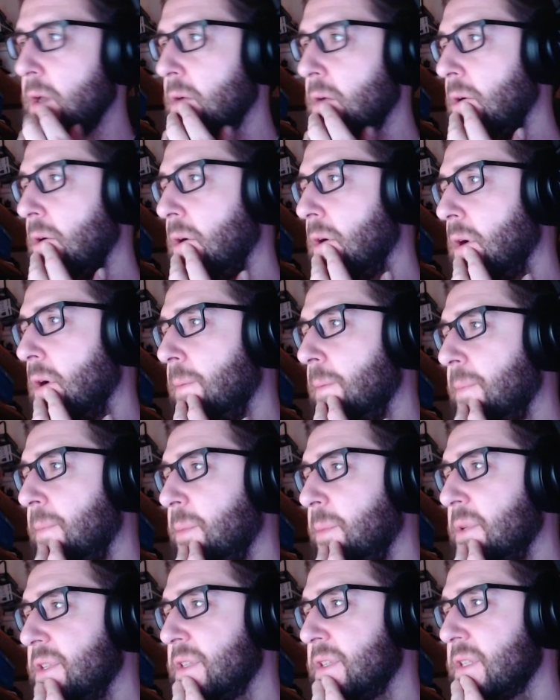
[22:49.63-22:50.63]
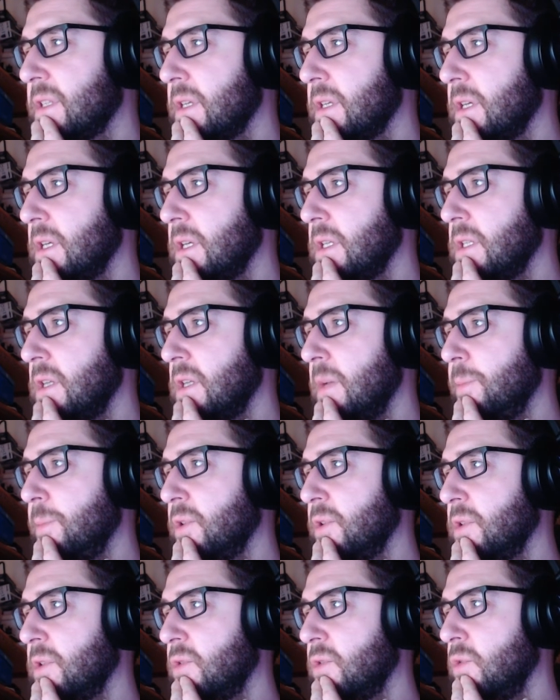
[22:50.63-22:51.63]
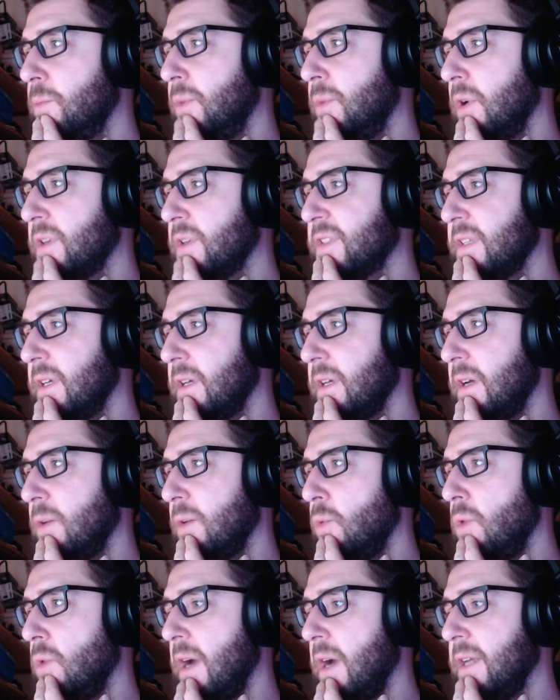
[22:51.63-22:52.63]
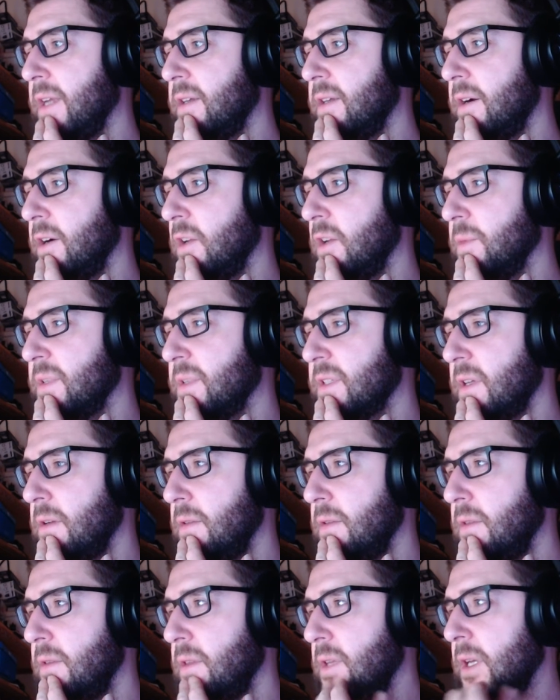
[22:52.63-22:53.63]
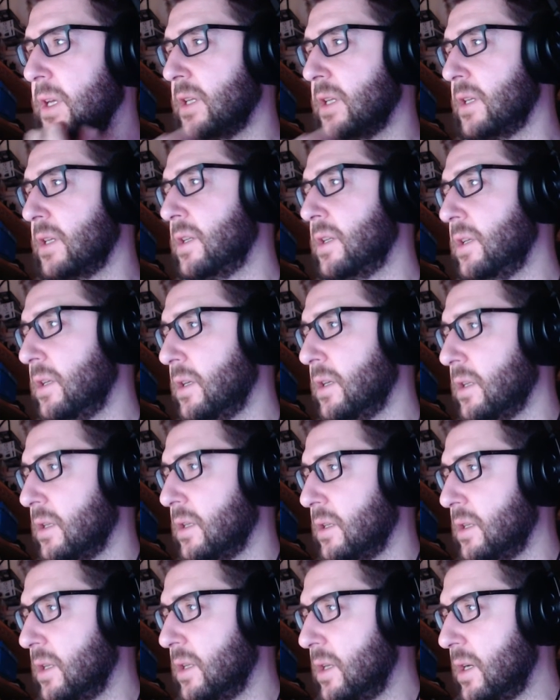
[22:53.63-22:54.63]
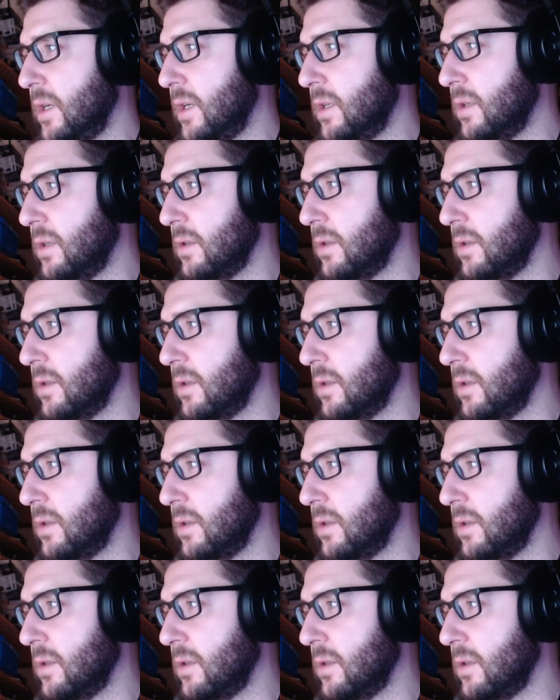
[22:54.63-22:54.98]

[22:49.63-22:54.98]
People say, did I put two box Y in arguments? I don't think I did. Did I?